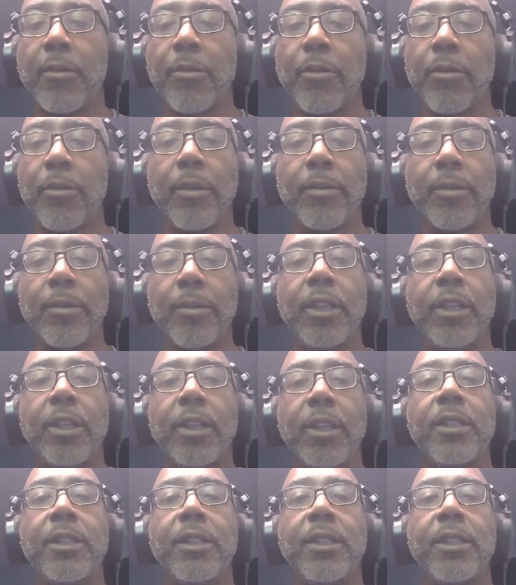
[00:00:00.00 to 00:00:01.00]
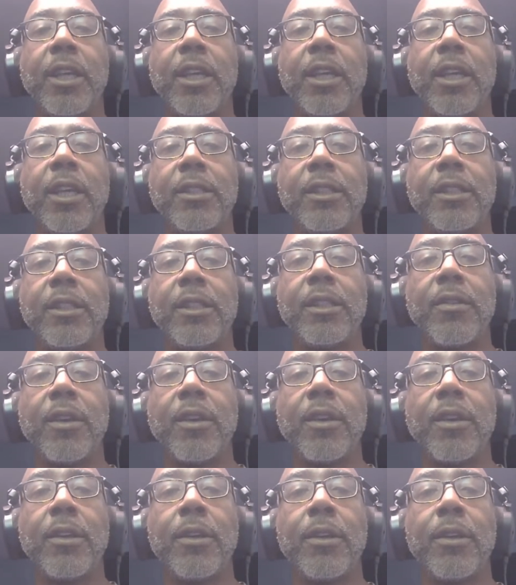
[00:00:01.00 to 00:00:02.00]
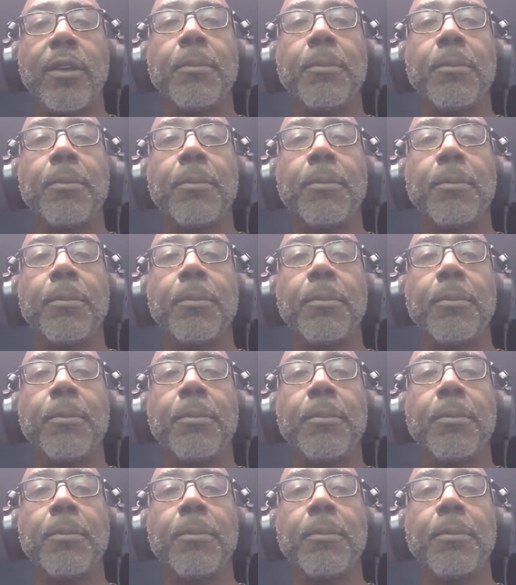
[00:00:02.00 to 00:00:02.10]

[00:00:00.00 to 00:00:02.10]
probably need to test this right here.